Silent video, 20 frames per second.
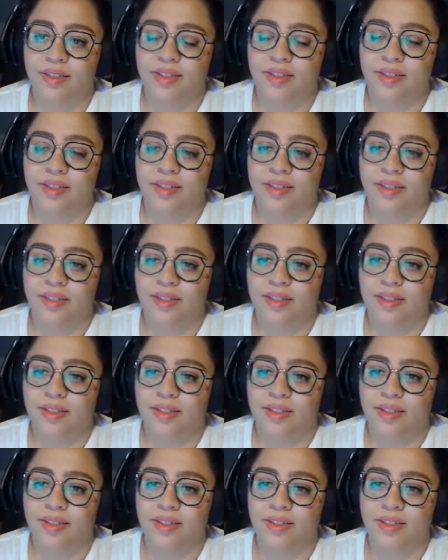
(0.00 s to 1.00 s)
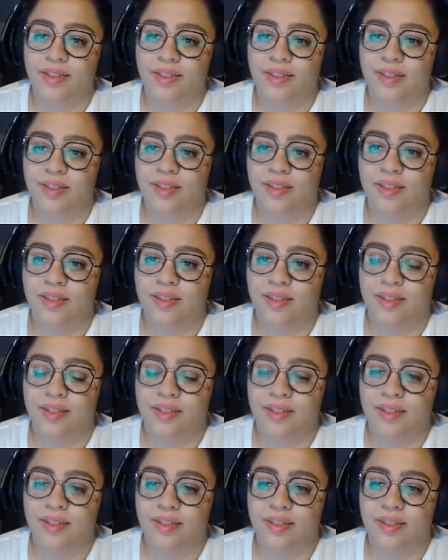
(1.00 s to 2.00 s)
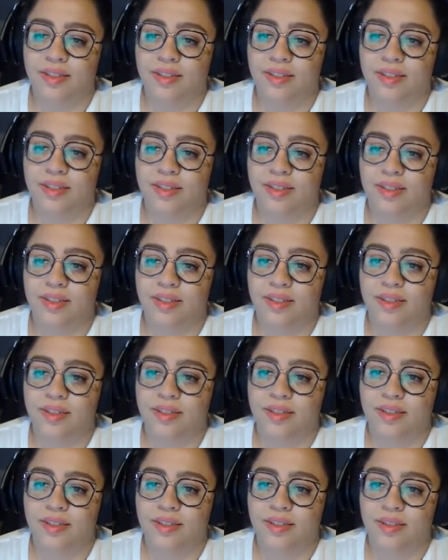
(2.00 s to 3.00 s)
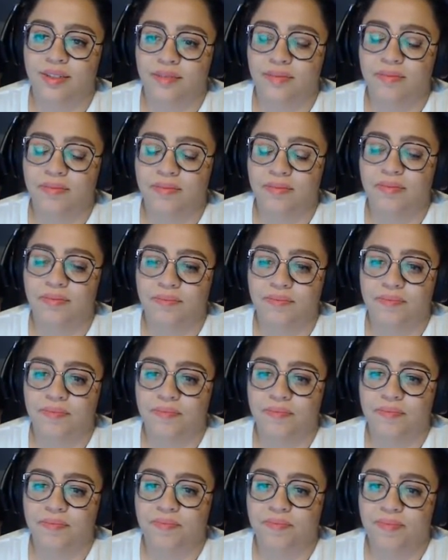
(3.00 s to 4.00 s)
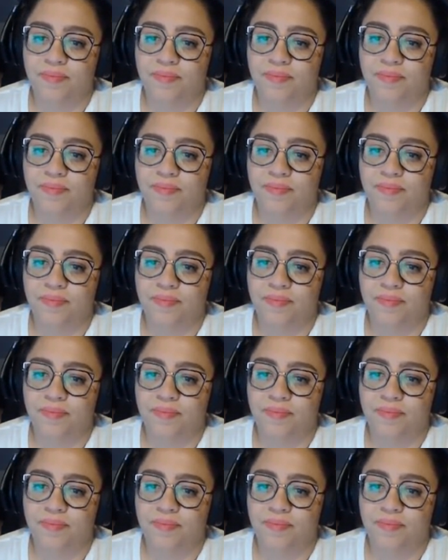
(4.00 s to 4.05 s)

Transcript: No words are spoken by the person on screen.